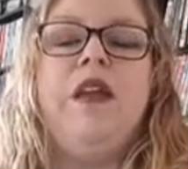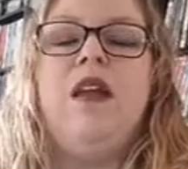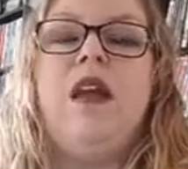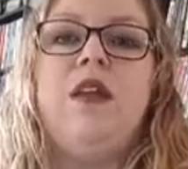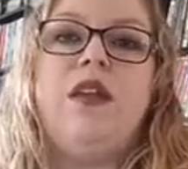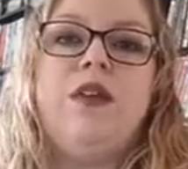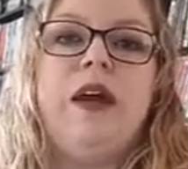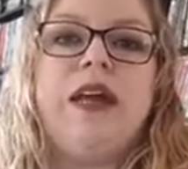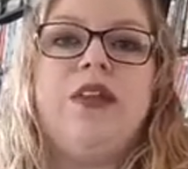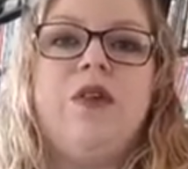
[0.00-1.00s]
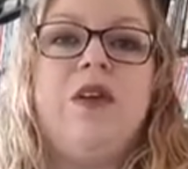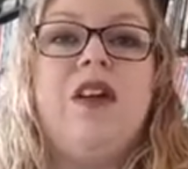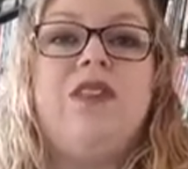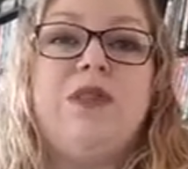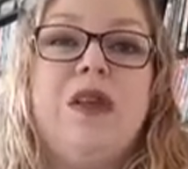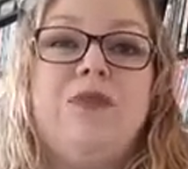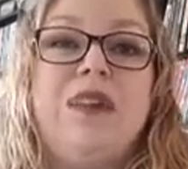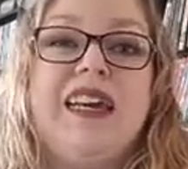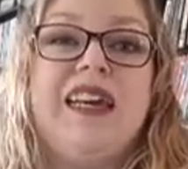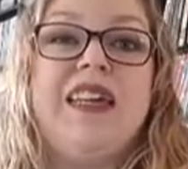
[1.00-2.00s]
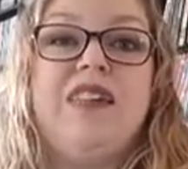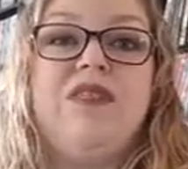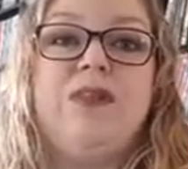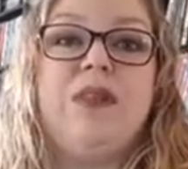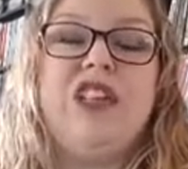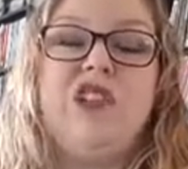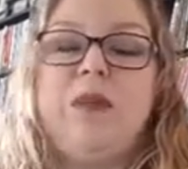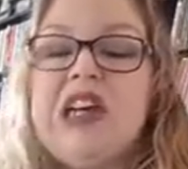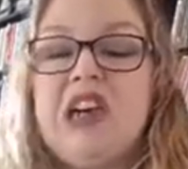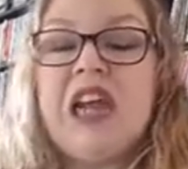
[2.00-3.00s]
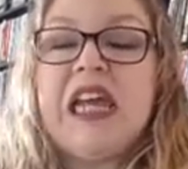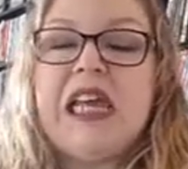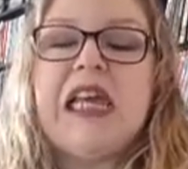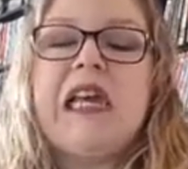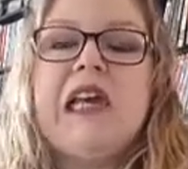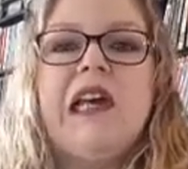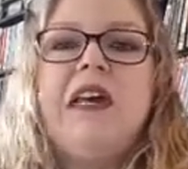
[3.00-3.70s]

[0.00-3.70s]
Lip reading: Not only do I get thrown off, sometimes I get to be a little bit cranky.